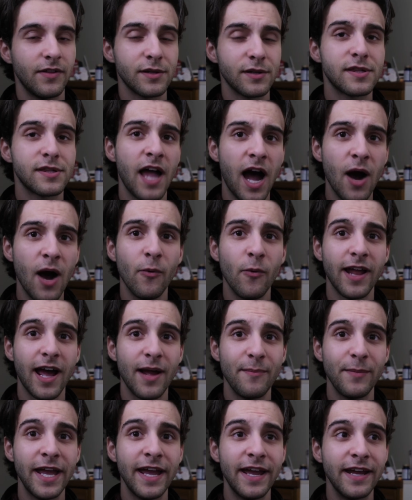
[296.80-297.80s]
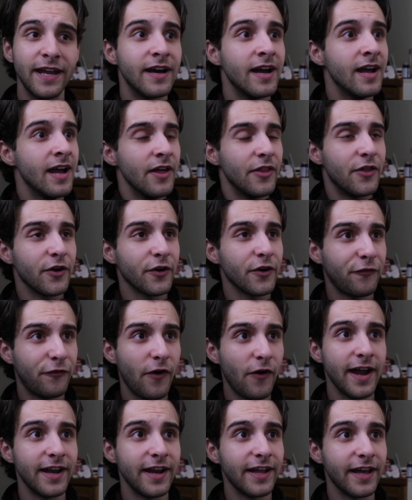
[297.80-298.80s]
that's not what I mean. They're
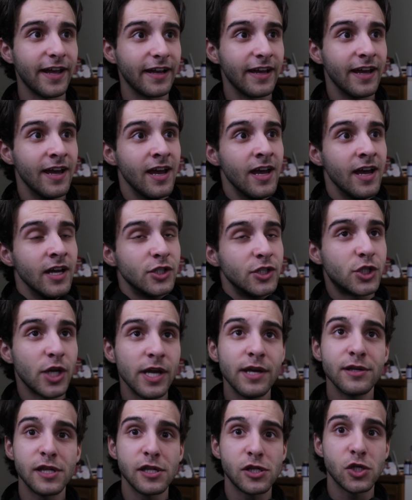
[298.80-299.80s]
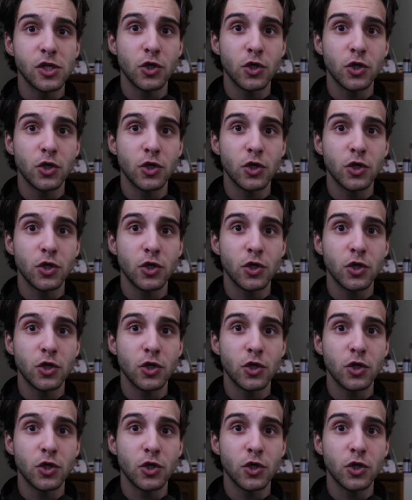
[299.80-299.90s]
fighting. Jesus